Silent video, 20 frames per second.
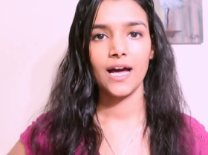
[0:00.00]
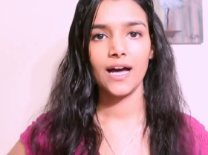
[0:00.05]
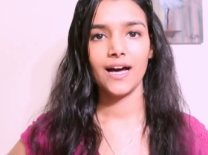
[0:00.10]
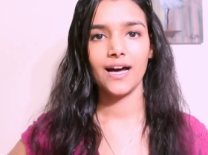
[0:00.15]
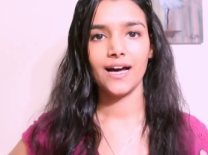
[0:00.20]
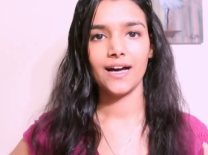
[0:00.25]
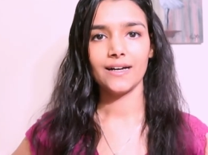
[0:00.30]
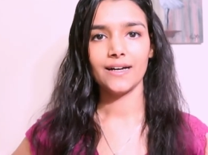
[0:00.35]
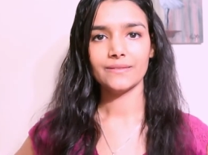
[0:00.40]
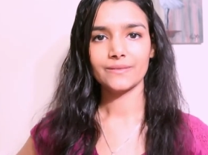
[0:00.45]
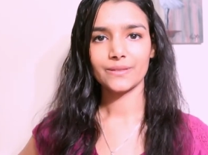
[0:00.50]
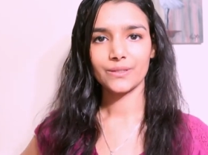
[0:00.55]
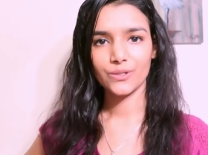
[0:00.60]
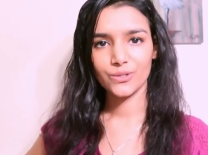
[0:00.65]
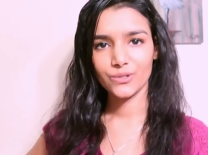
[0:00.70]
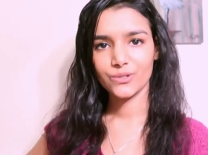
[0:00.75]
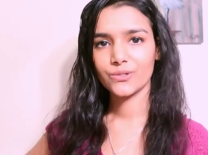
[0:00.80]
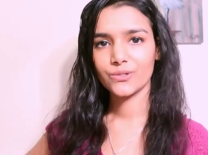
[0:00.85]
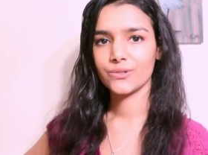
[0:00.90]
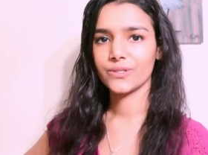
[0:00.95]
uh,
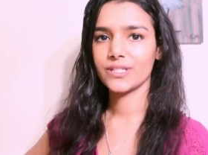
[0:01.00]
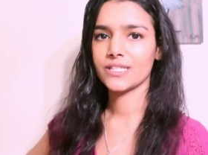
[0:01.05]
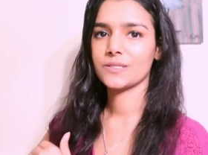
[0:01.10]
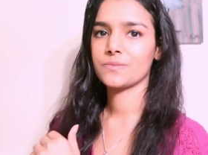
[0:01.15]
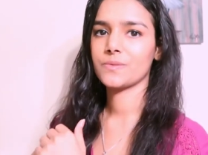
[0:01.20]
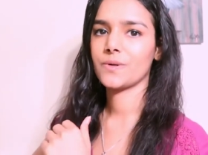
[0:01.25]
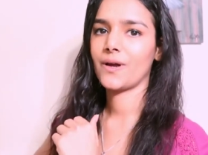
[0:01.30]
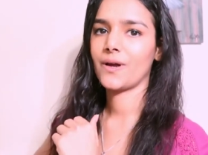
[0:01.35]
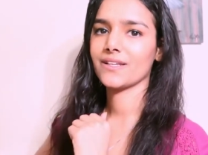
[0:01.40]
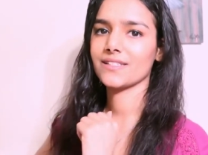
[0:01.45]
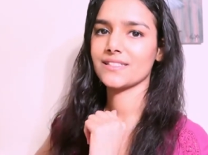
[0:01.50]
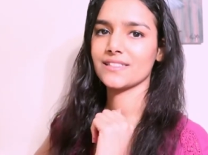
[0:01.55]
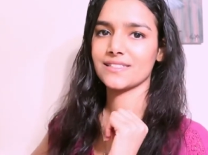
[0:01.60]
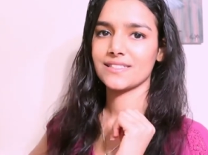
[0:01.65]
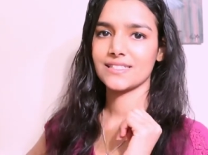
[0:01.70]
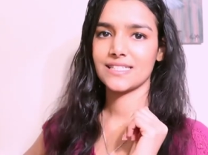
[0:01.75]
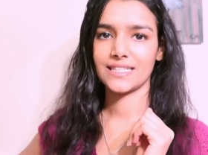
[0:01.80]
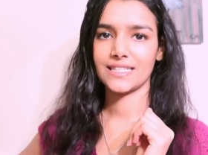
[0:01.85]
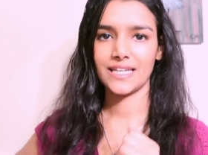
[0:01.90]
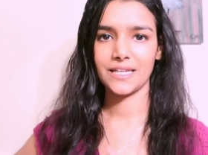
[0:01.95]
go through this
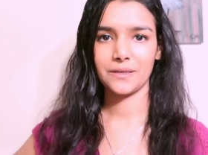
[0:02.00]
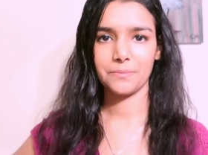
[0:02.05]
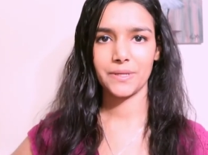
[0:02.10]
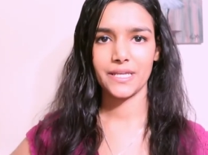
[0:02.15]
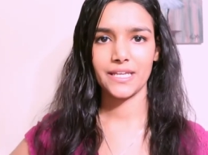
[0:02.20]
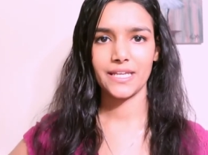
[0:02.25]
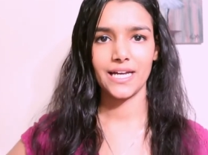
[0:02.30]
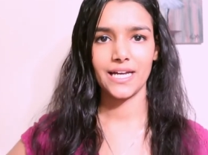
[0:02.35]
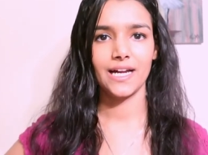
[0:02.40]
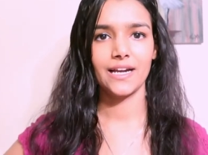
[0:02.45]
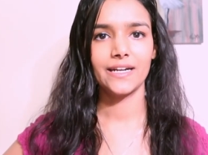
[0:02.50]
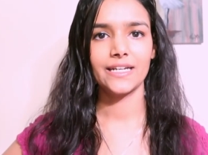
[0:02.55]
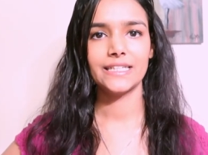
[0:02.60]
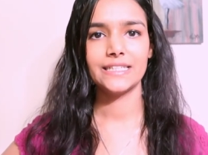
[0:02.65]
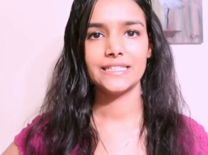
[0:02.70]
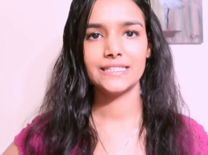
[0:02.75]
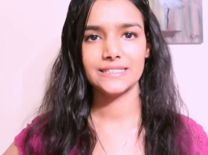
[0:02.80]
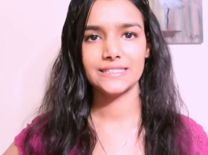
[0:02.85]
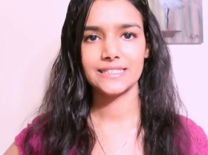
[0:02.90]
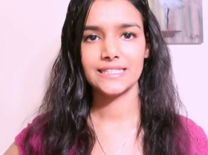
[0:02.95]
process and get PR
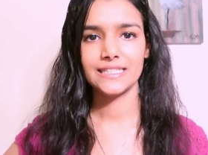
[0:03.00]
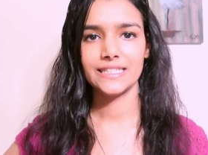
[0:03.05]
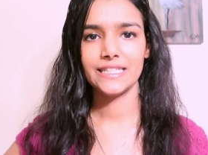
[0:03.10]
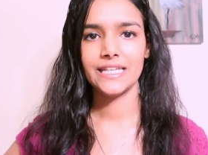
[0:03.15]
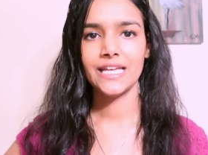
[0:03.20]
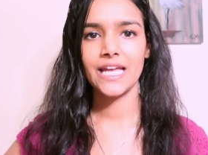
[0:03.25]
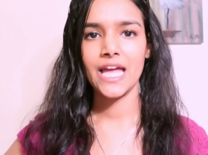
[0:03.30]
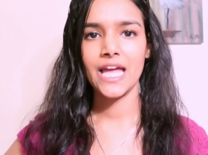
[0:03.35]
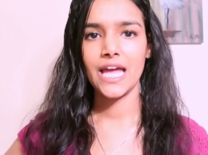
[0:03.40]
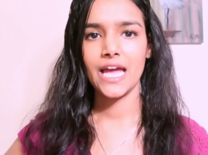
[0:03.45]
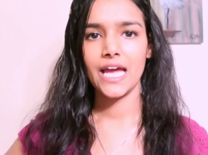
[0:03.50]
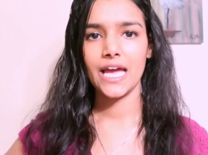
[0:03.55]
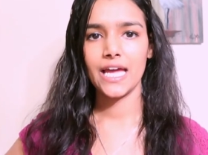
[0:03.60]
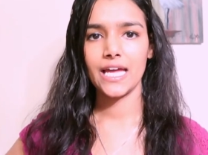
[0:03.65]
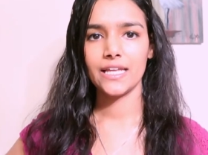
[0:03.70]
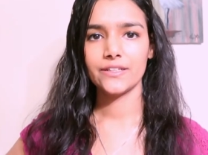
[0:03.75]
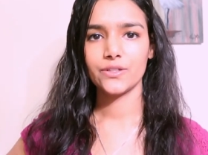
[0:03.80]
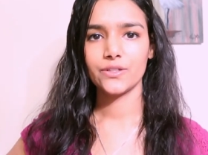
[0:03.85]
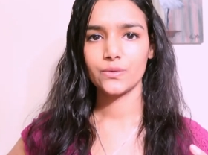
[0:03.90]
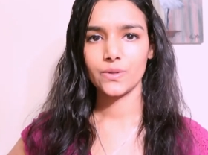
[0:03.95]
easily
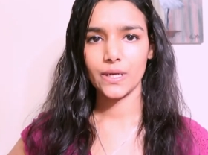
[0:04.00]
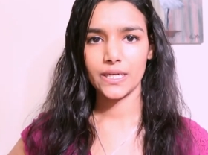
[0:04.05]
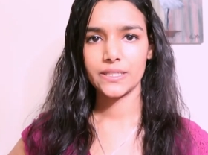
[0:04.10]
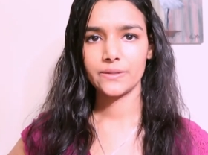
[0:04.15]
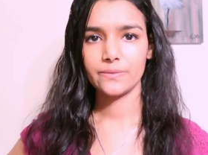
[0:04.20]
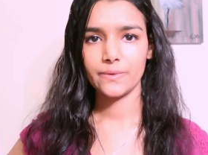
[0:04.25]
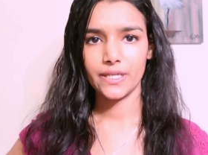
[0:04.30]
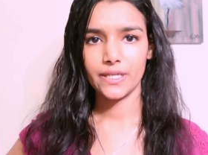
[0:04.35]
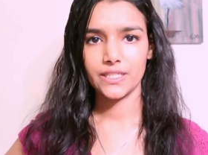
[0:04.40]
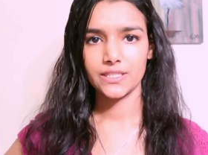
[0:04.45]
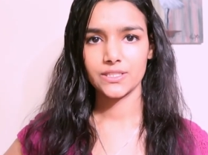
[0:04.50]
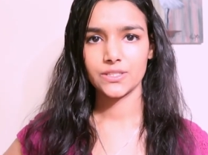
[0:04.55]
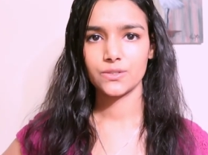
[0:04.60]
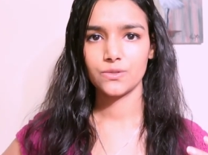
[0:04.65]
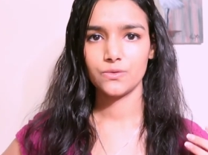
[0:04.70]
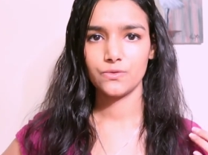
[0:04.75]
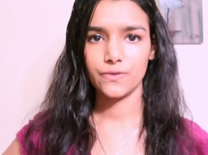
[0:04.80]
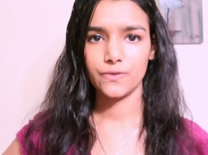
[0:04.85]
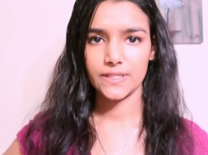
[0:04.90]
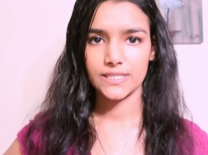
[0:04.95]
and the right way is
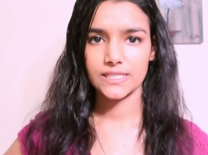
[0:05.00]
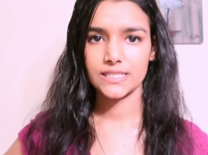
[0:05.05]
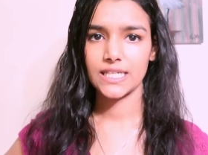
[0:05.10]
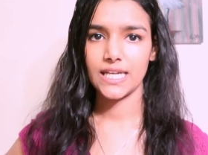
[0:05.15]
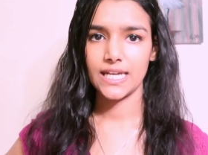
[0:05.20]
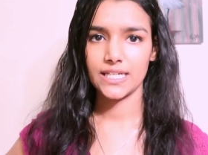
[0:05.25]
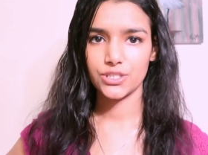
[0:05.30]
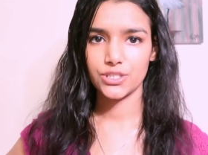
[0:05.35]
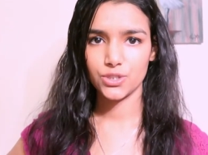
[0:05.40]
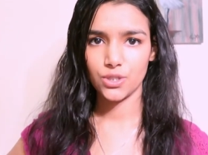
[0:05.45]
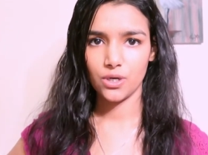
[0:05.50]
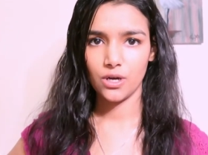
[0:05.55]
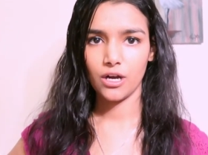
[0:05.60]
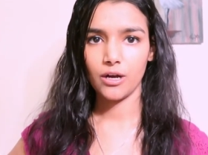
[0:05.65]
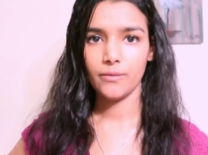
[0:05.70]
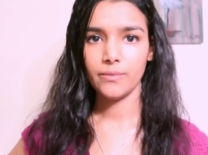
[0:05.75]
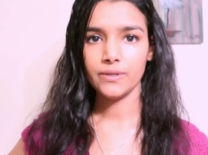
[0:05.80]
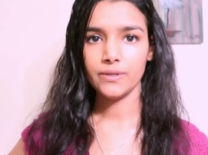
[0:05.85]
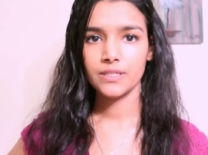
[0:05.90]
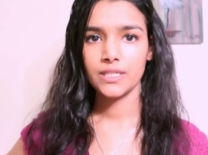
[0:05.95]
to first get
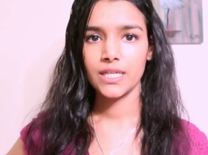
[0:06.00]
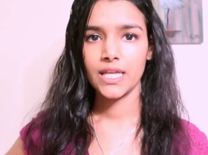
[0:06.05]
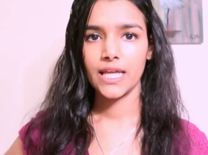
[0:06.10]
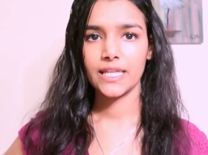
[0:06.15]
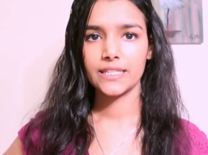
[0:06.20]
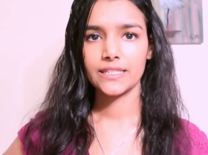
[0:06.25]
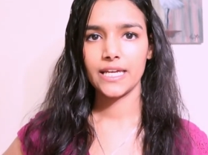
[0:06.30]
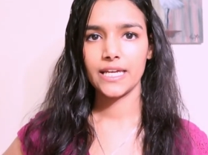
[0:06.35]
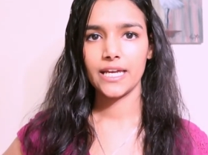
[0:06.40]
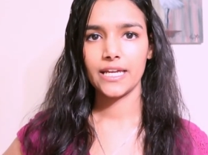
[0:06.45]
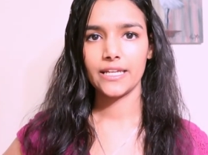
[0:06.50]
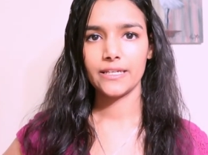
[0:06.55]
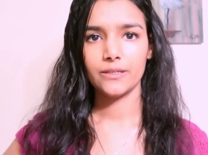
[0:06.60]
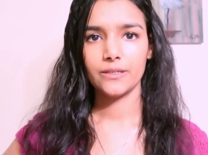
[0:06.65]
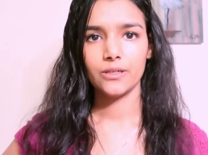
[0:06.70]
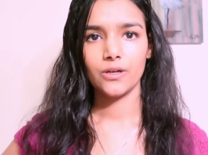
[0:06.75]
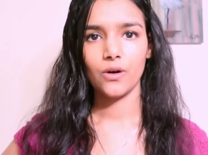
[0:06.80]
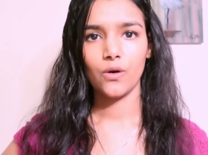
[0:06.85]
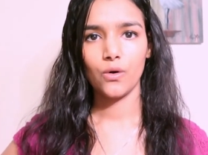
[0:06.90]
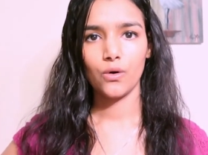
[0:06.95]
job and
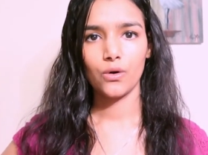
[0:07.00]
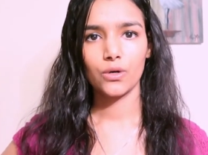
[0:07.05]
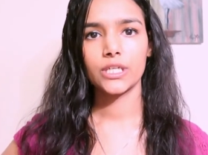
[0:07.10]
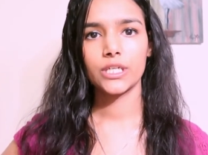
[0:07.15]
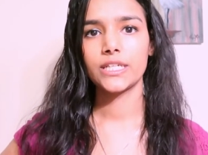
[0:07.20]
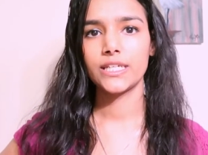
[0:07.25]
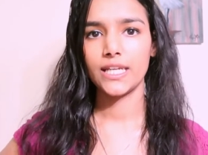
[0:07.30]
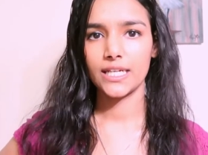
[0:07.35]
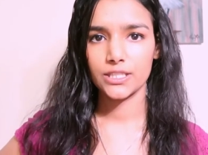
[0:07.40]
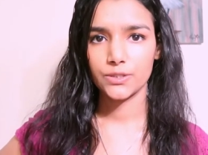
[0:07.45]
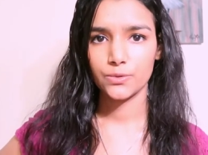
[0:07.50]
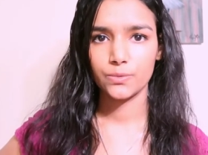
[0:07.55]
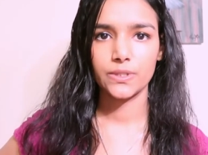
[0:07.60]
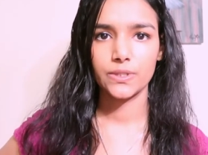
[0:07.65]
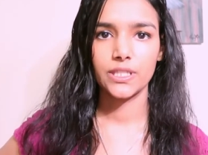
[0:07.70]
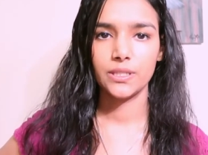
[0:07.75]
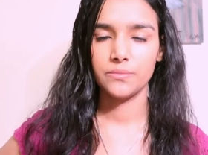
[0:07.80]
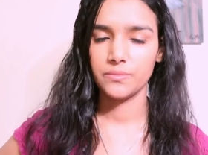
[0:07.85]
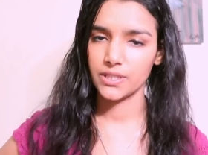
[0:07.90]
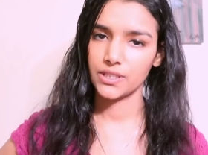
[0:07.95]
then or connect
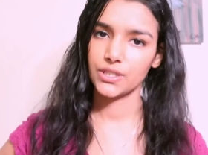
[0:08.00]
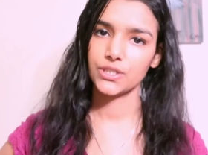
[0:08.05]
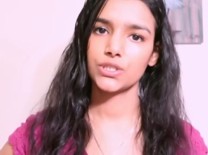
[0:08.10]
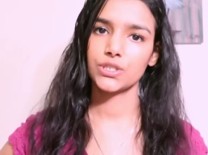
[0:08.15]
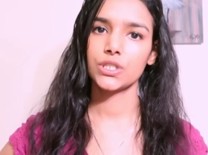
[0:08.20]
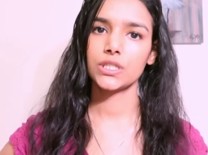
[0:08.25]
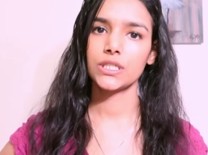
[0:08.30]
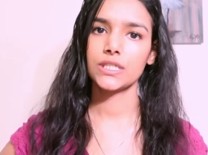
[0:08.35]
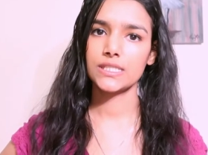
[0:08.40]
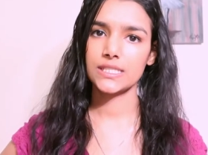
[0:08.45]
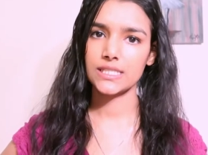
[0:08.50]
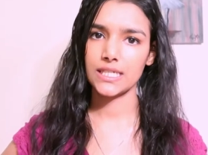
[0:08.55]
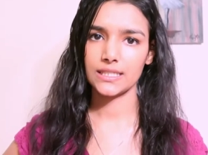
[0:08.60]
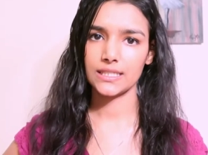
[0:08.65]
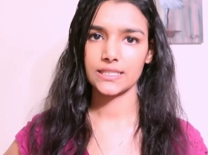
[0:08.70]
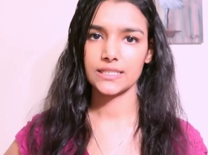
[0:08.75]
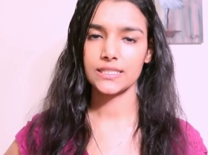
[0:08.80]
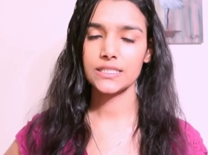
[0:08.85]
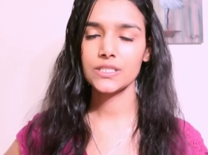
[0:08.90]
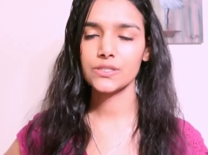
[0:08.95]
with the immigration
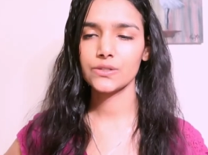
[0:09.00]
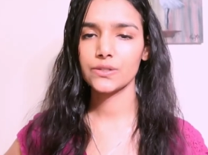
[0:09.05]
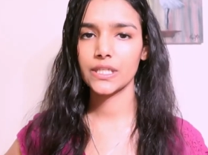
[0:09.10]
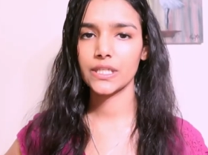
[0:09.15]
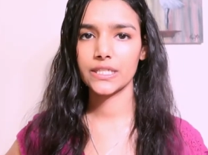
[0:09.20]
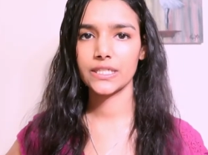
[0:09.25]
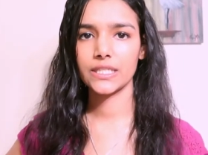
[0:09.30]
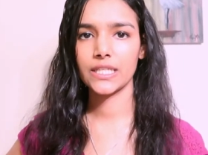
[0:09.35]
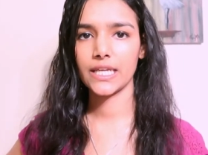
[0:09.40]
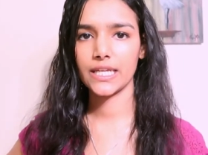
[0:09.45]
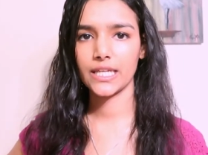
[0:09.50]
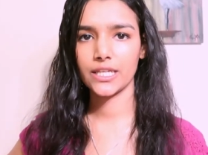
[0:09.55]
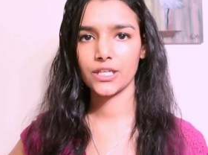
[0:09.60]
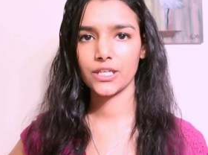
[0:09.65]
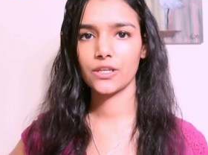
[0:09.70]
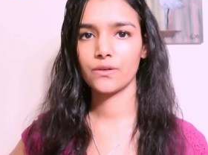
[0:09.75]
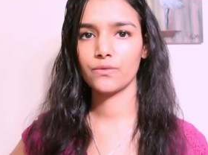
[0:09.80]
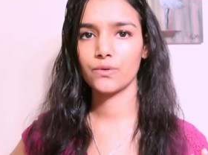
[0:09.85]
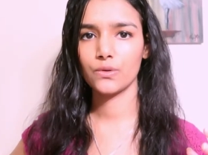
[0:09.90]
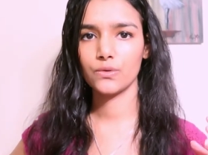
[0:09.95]
consultant so then they can
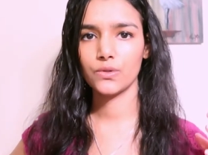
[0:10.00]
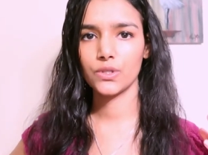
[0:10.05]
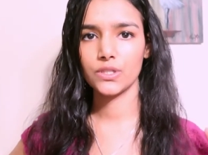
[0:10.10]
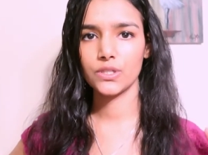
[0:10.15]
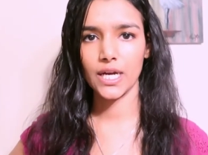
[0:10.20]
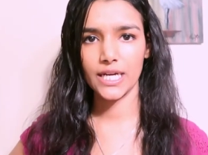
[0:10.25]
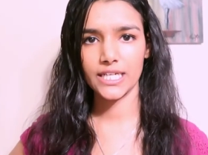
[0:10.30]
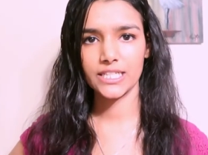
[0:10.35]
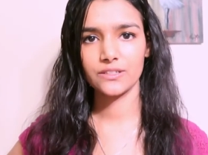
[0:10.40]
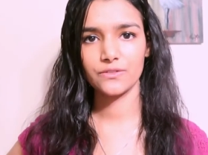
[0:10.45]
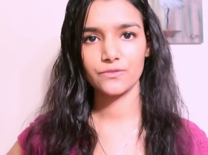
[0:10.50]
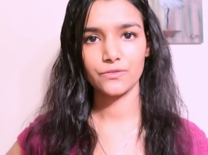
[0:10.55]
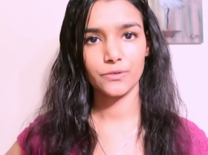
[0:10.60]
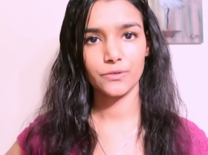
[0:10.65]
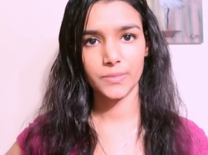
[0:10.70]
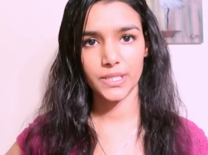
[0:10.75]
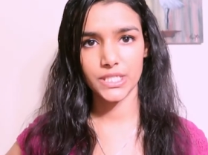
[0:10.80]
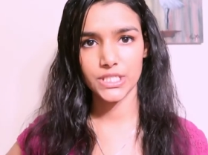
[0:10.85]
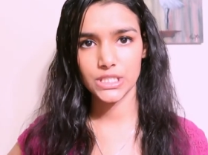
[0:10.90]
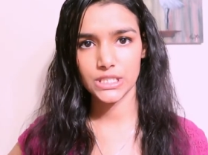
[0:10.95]
give you the right
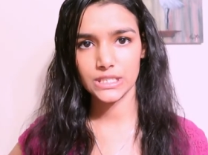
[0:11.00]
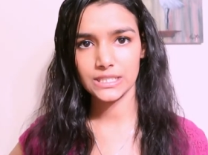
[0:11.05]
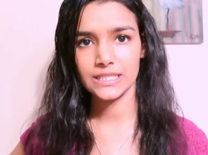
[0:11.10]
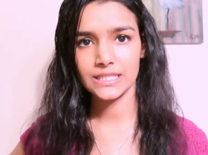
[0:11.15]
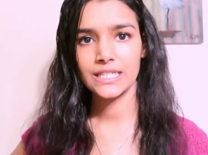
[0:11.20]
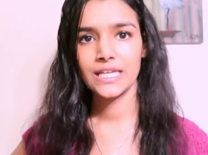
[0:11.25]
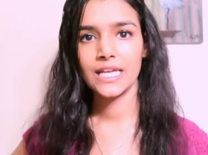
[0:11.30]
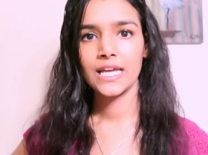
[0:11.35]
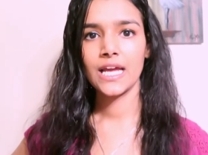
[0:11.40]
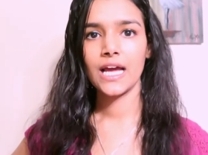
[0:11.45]
information